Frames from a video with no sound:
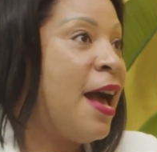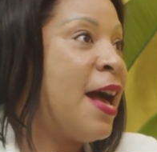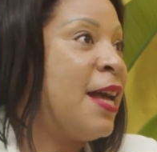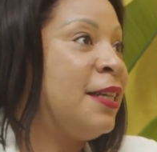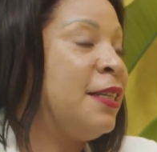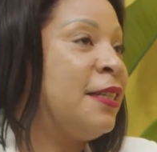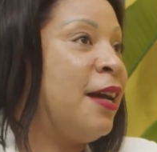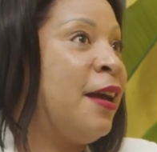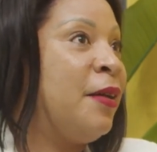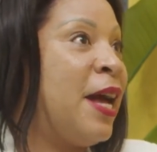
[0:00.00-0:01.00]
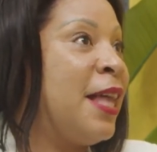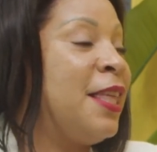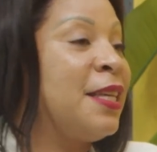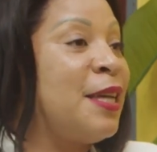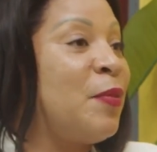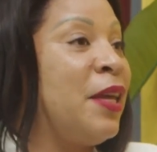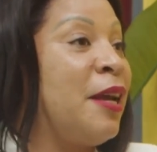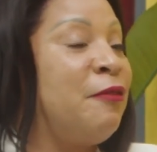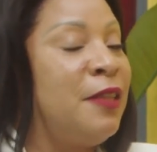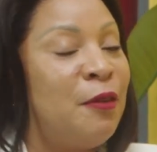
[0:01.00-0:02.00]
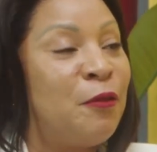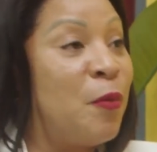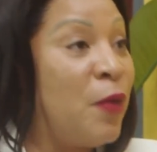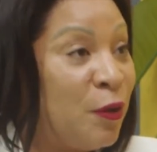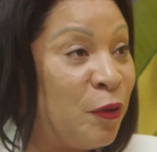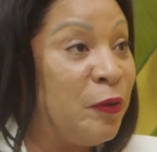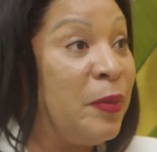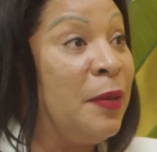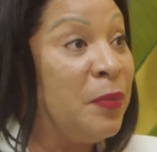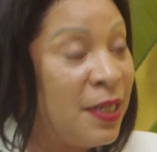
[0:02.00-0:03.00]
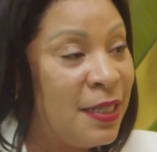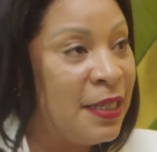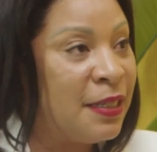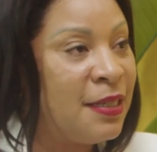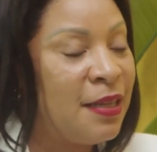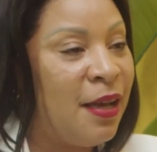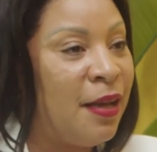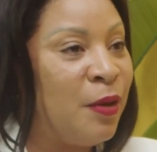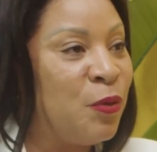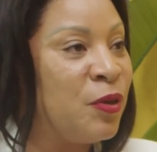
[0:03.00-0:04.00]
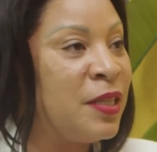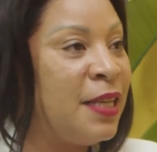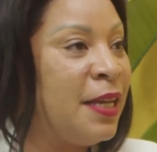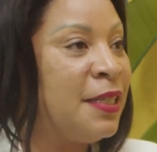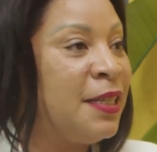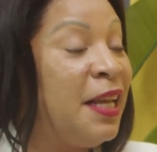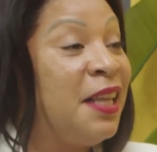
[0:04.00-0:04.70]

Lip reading: And I think something I've learned from one of my mentors was that